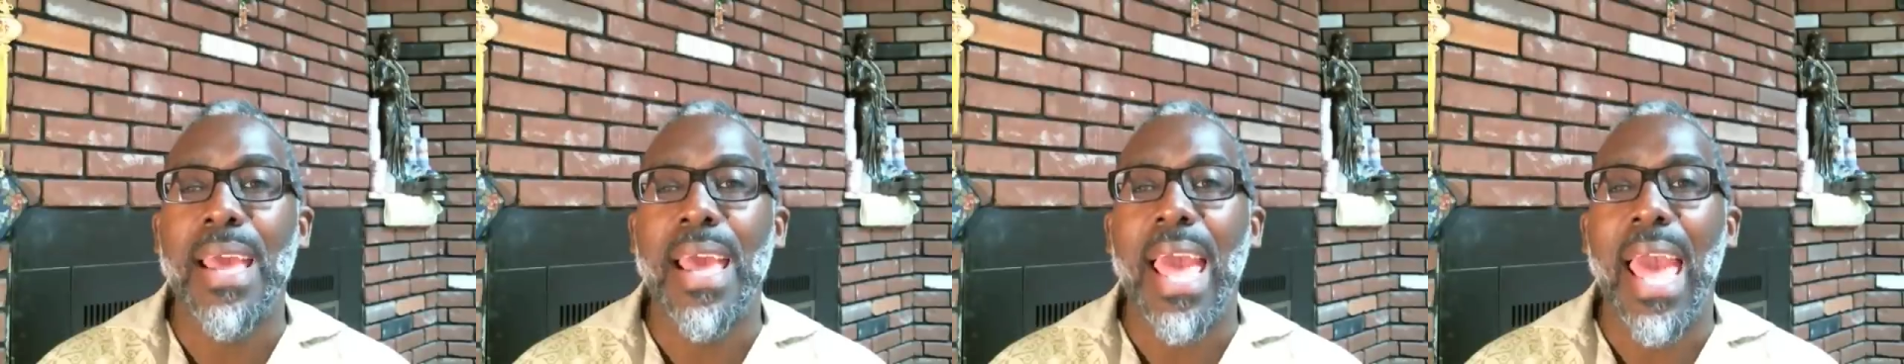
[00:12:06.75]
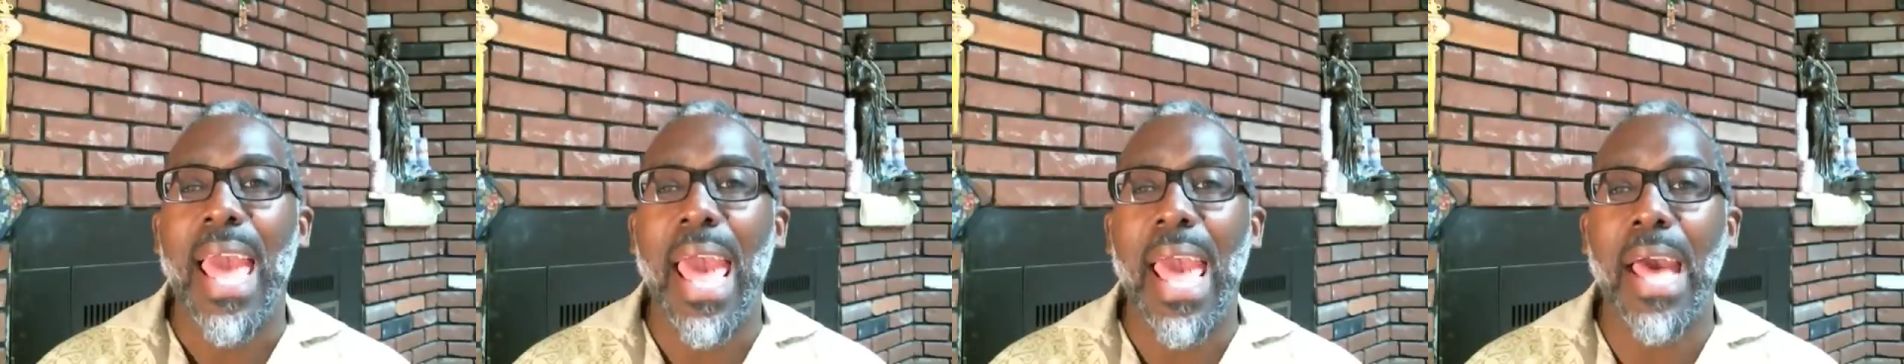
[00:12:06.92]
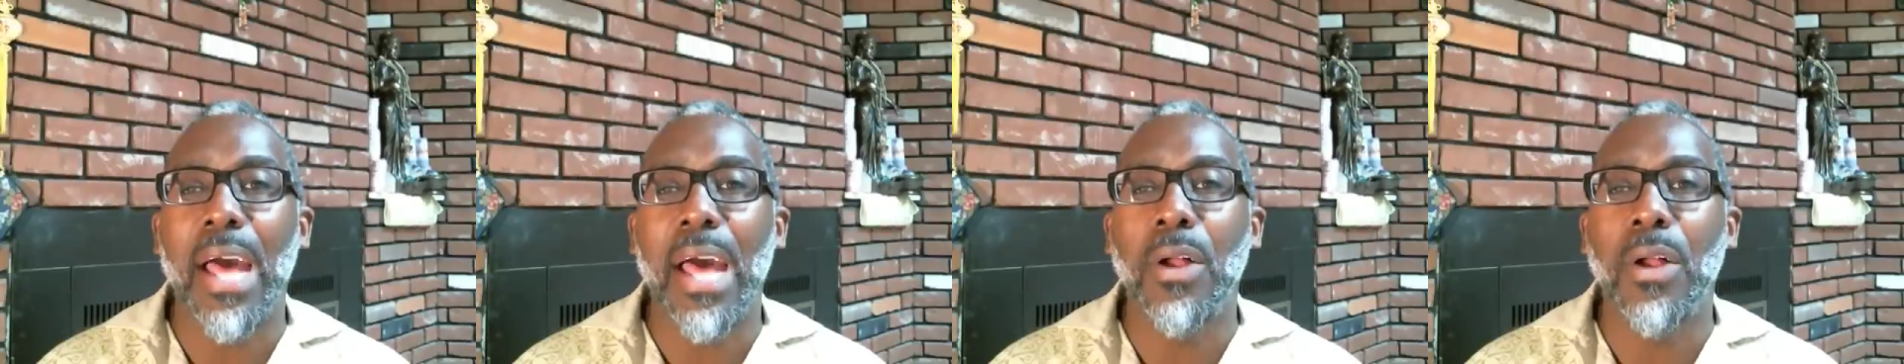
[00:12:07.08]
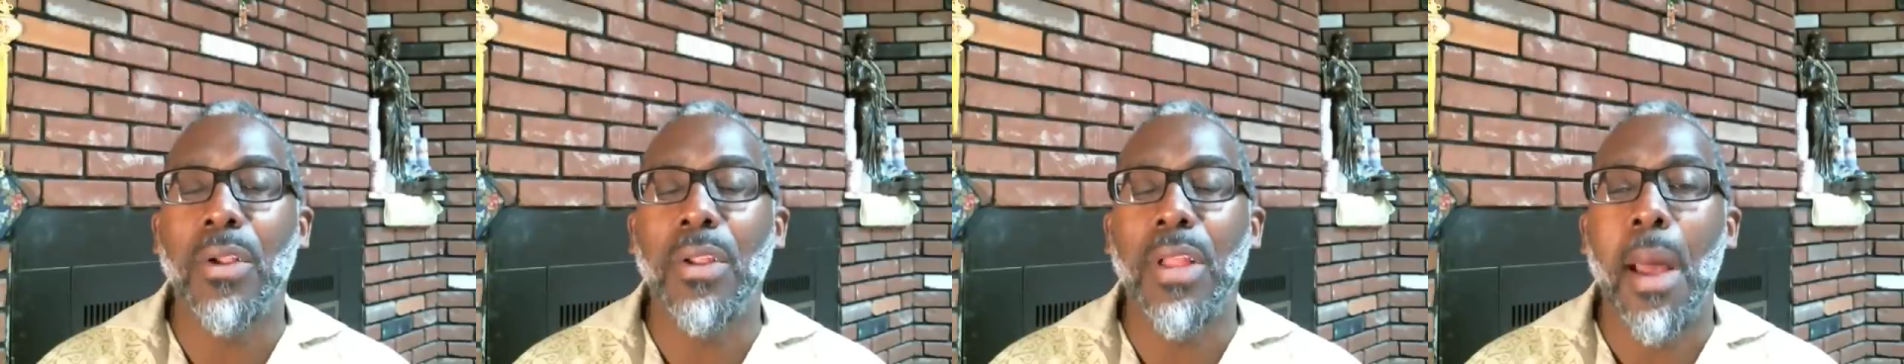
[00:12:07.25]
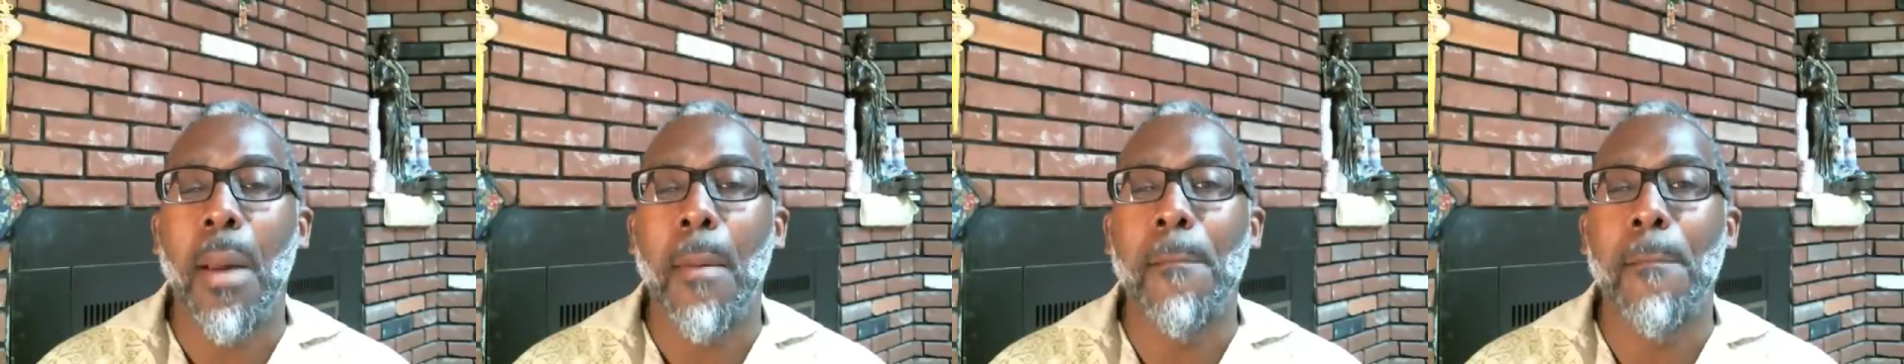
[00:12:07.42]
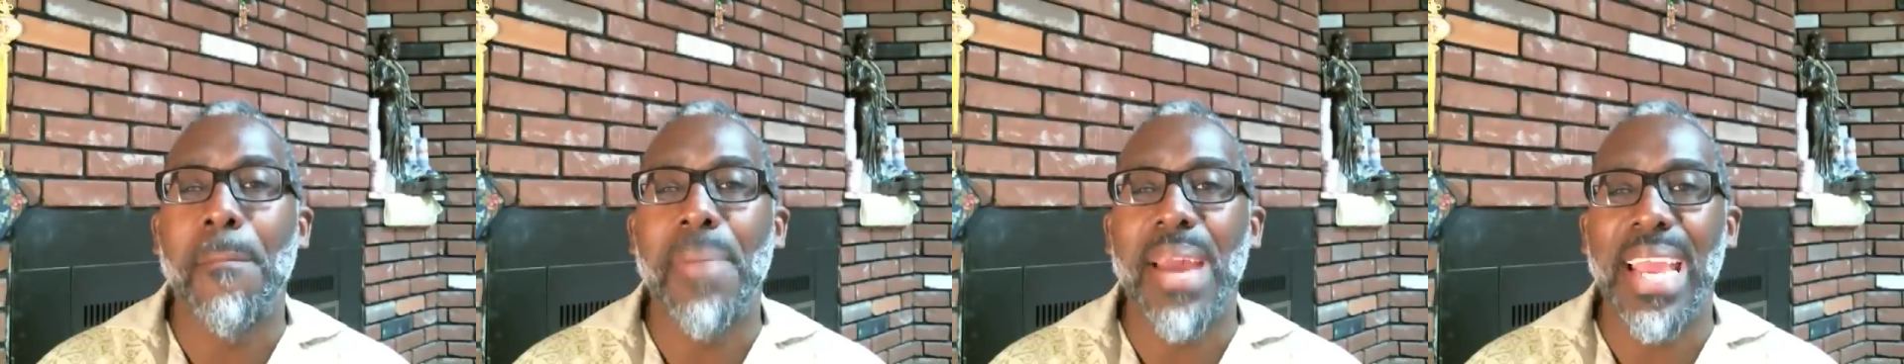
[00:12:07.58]
Hell
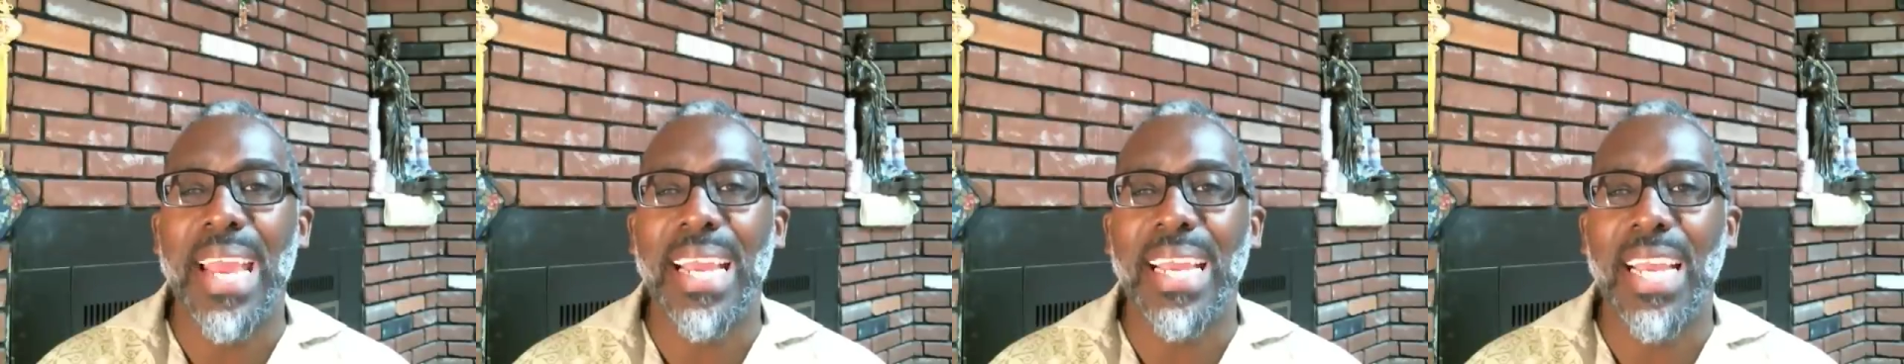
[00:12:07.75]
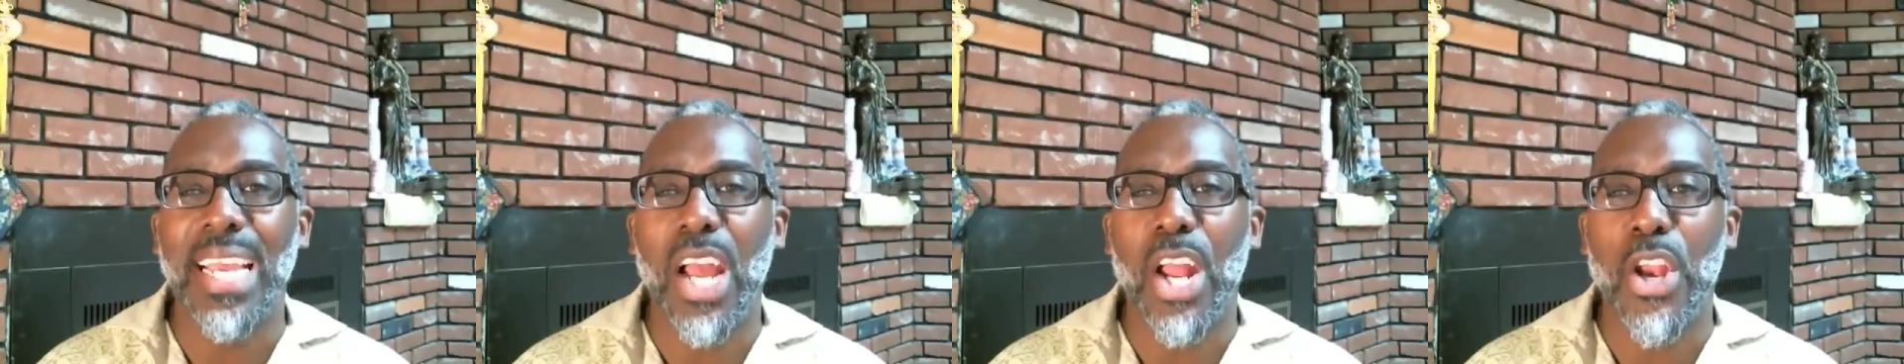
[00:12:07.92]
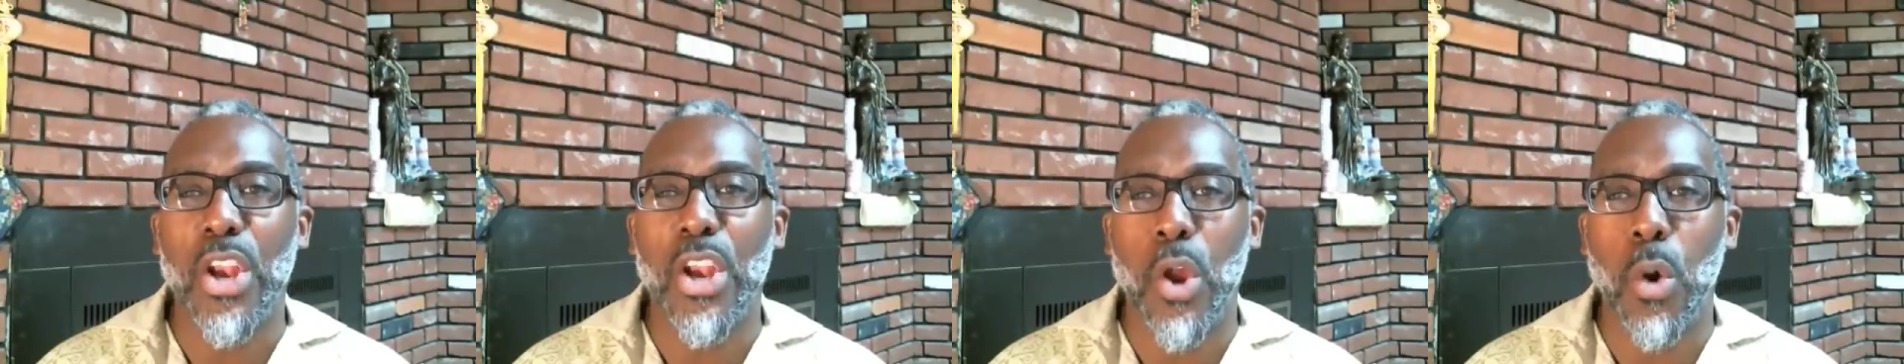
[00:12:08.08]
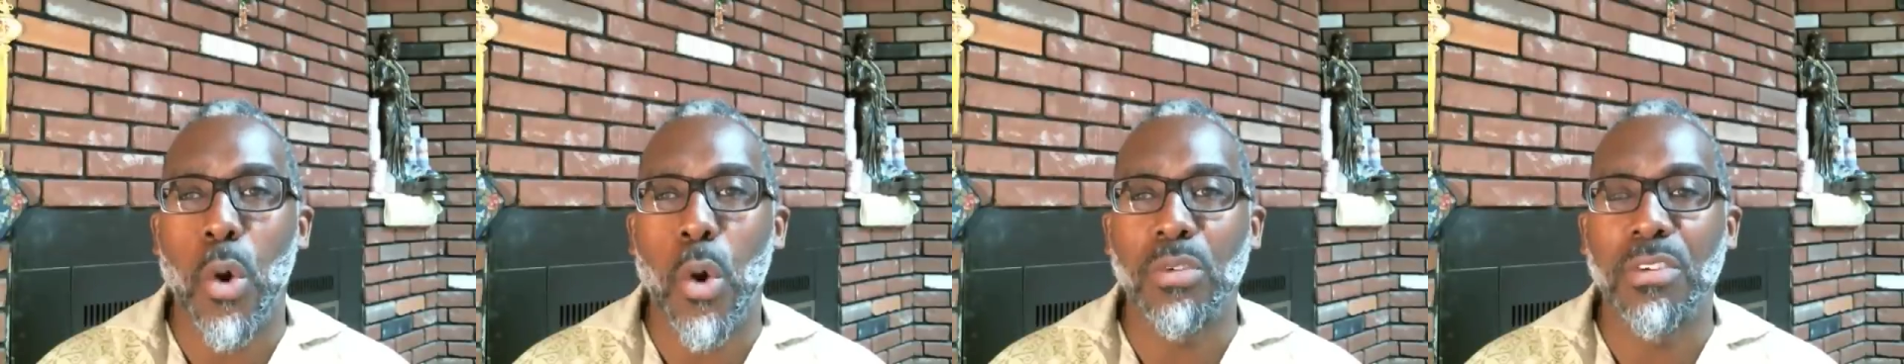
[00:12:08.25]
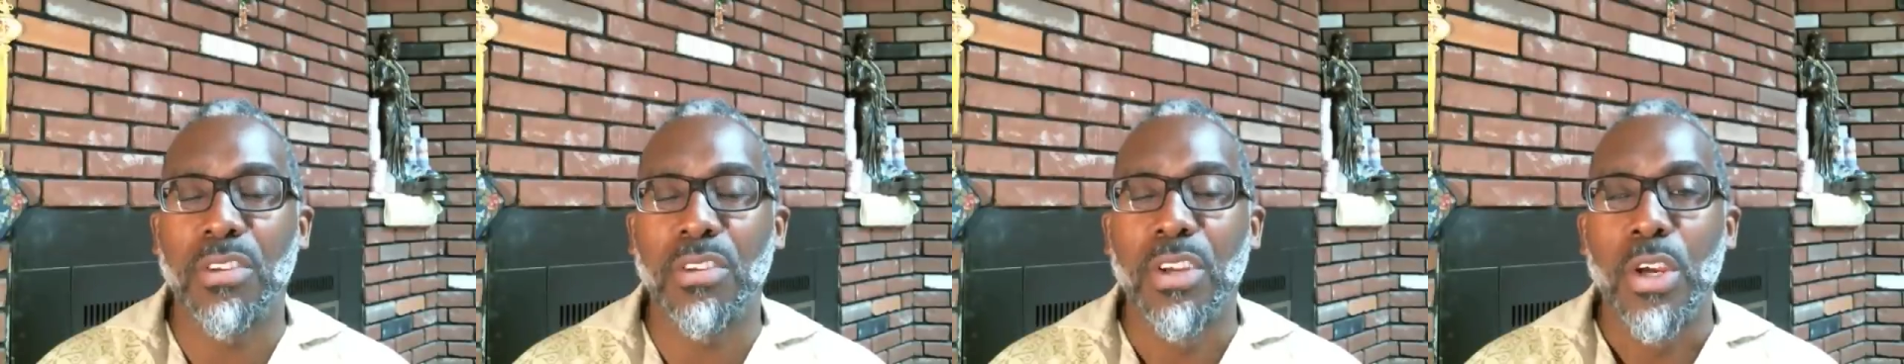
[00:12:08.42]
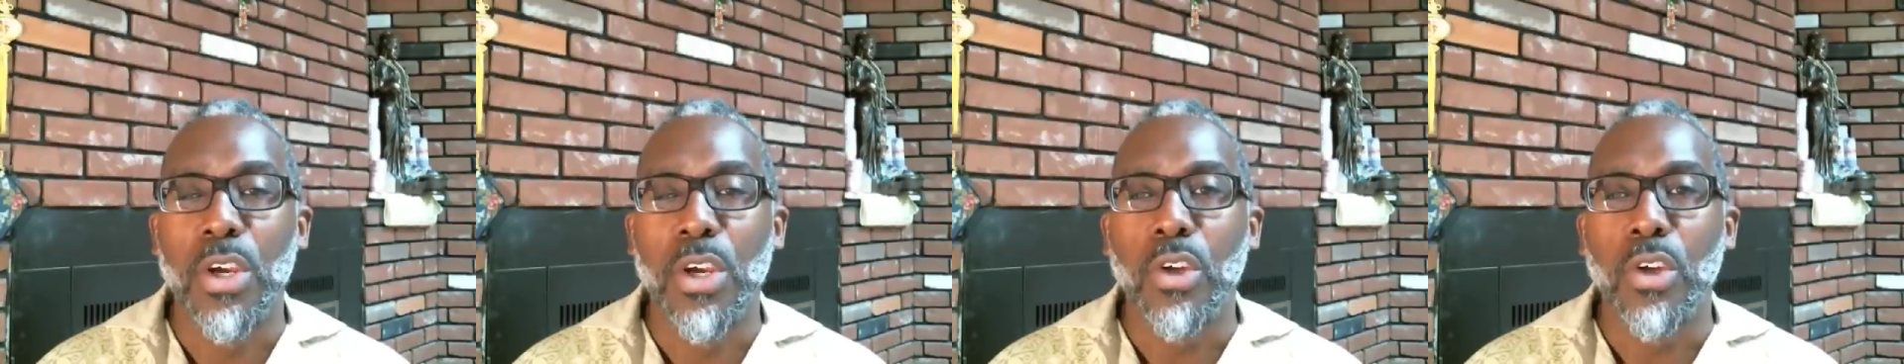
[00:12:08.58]
Bank Note